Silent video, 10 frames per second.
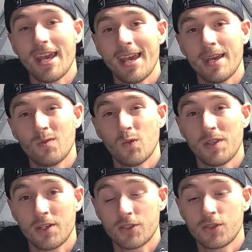And when
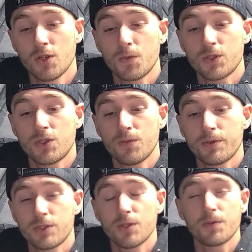they're super
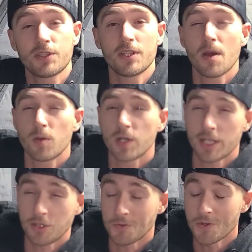stubborn
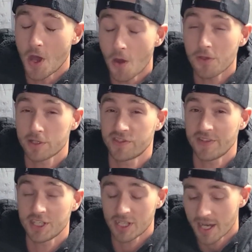and you know there's
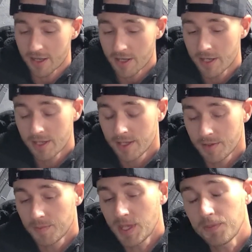fish there,
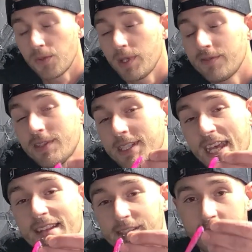people even
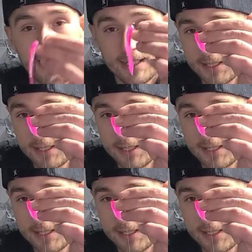dead stick it.